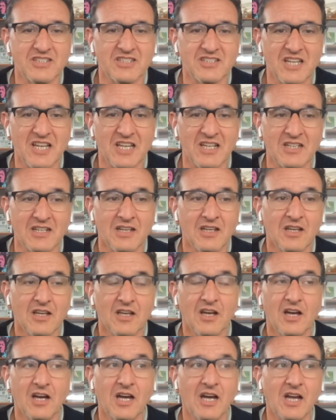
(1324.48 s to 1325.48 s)
state
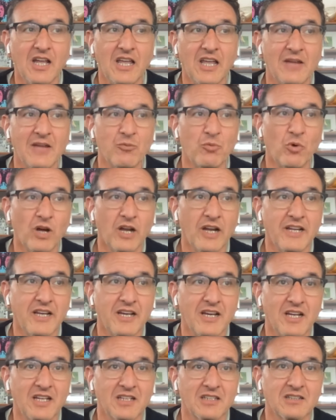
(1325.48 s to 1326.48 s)
uh, and what
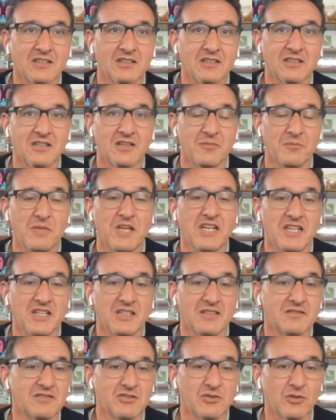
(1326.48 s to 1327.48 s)
a
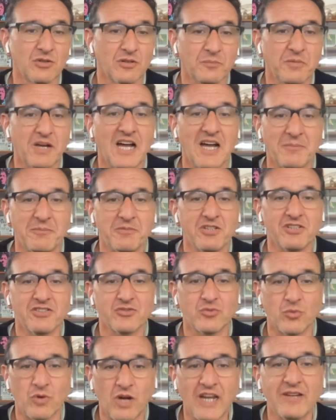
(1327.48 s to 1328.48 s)
committed sort of
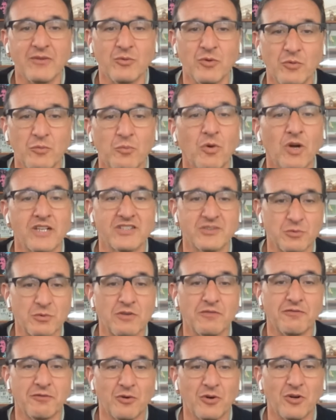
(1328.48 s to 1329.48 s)
populist right would want to
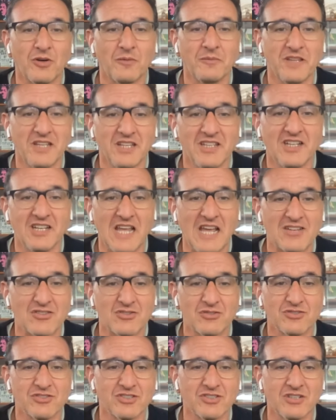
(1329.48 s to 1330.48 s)
reform in the
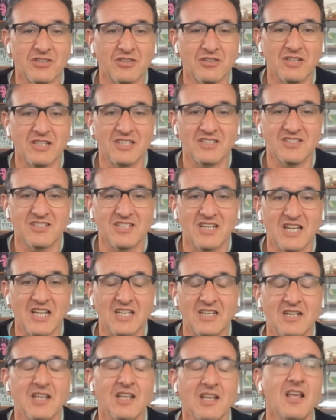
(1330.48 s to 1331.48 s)
national security
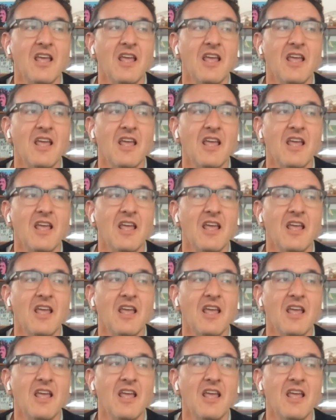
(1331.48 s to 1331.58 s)
state.